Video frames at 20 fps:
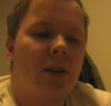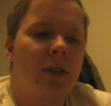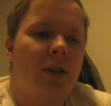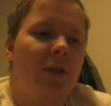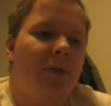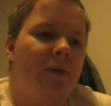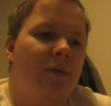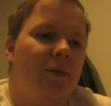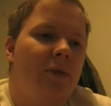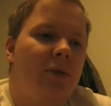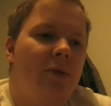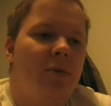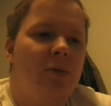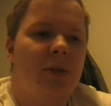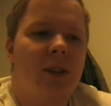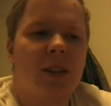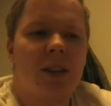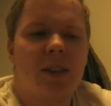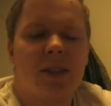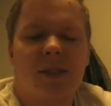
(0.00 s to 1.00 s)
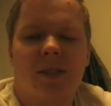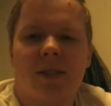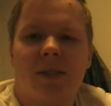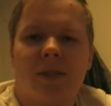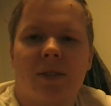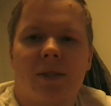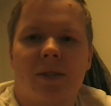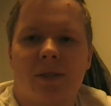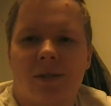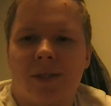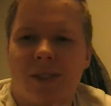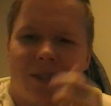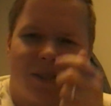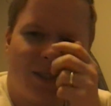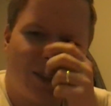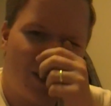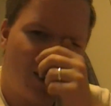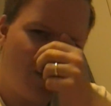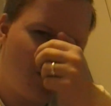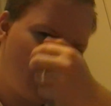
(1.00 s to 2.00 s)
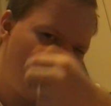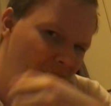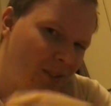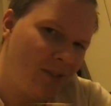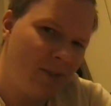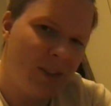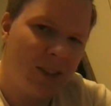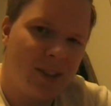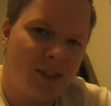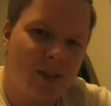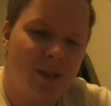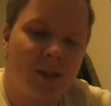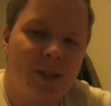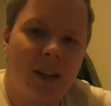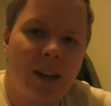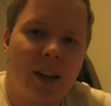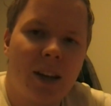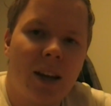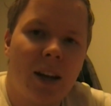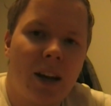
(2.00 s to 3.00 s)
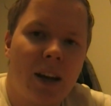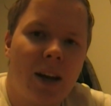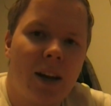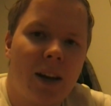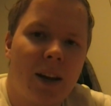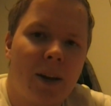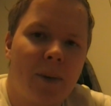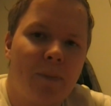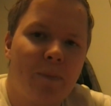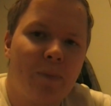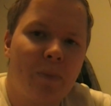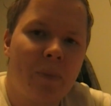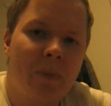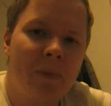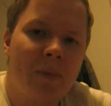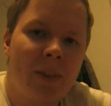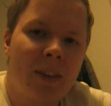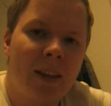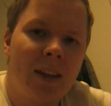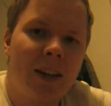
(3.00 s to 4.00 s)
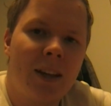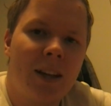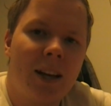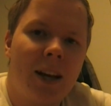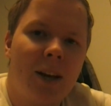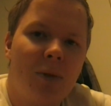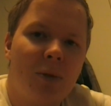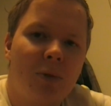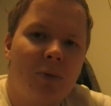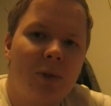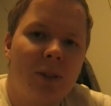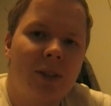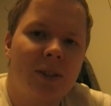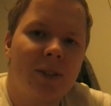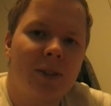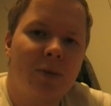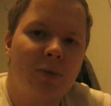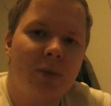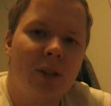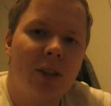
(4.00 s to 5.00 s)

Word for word: If you guys don't have anything to say, um, I'll quit this